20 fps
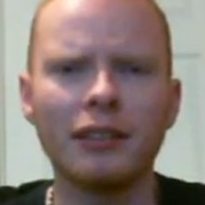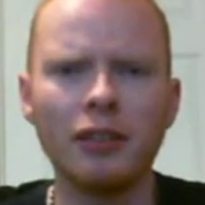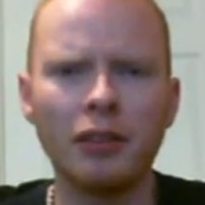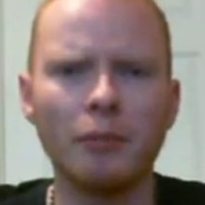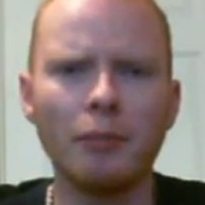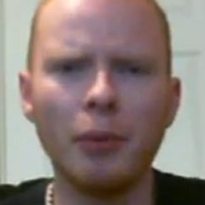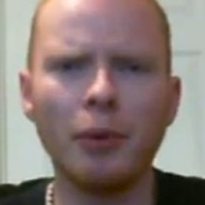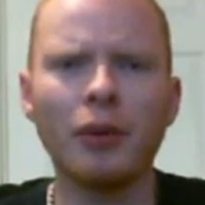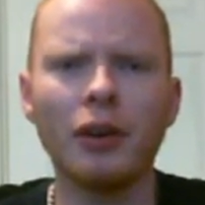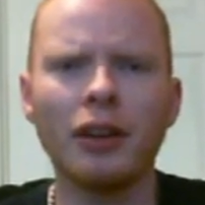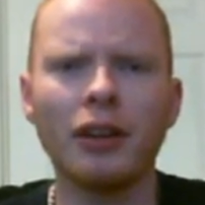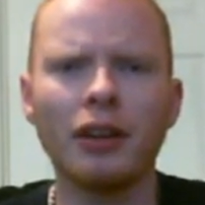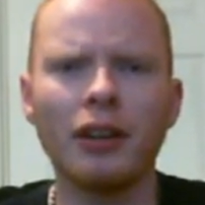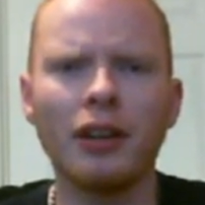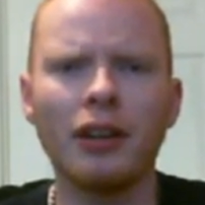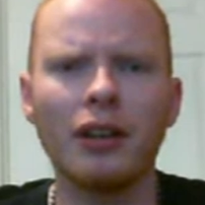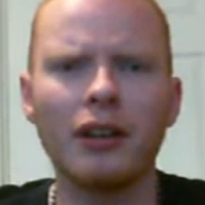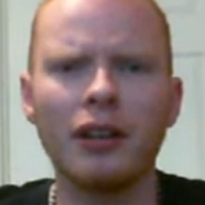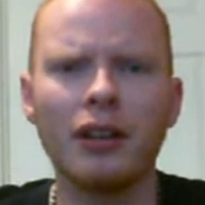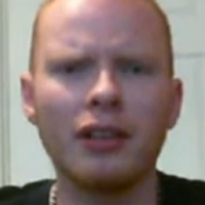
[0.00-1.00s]
The book
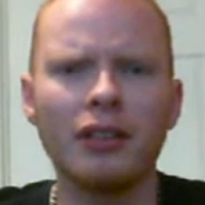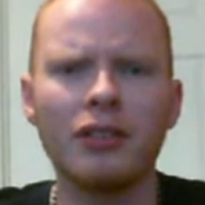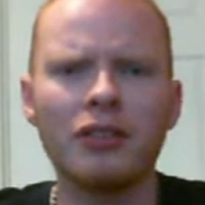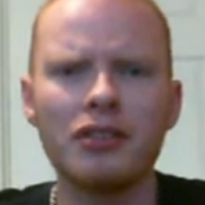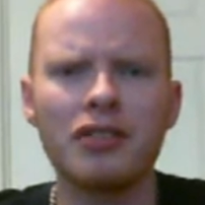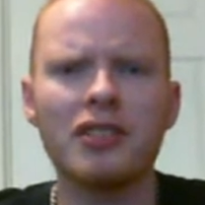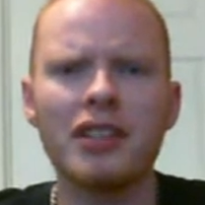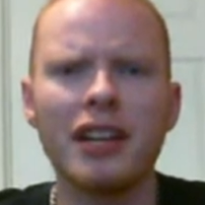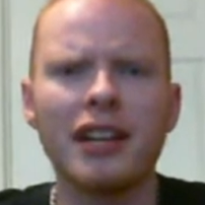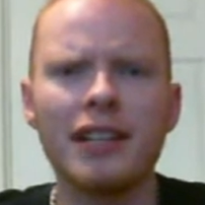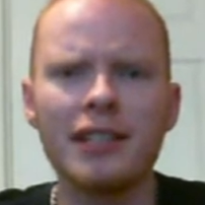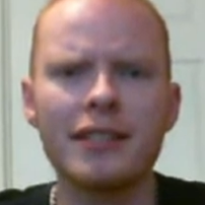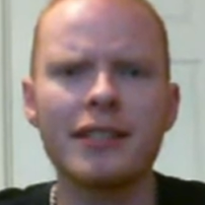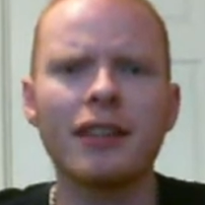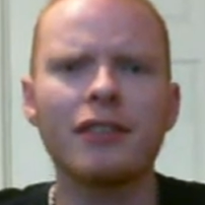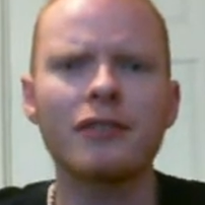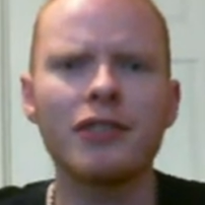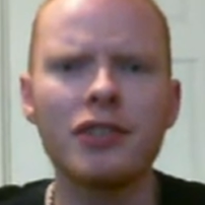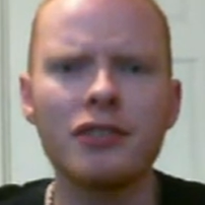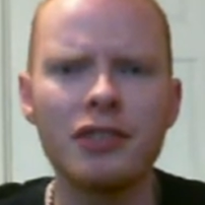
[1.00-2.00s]
doesn't take
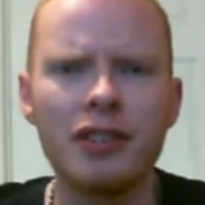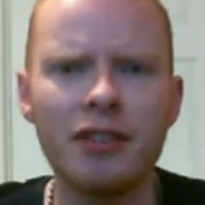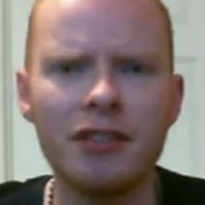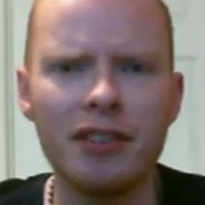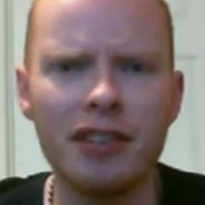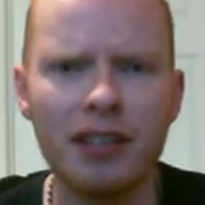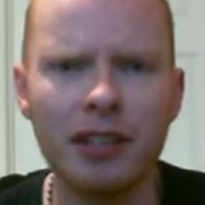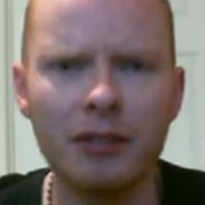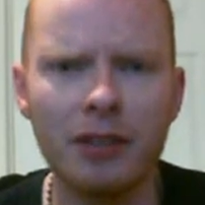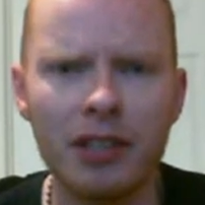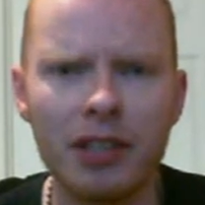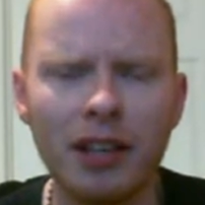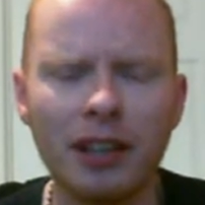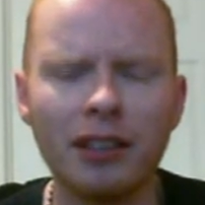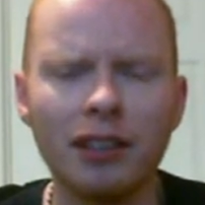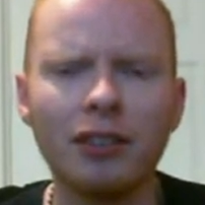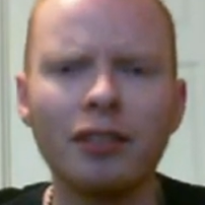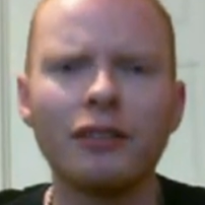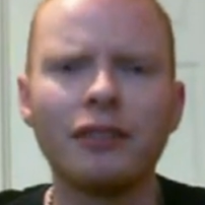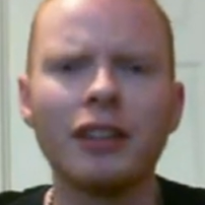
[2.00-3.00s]
itself too seriously, which
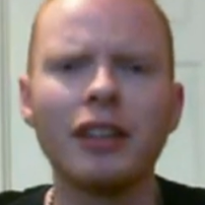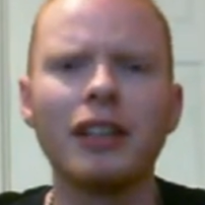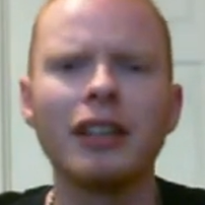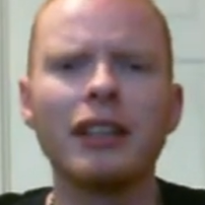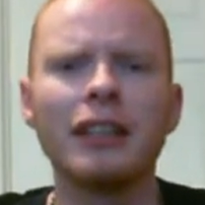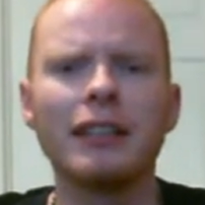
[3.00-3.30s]
I love.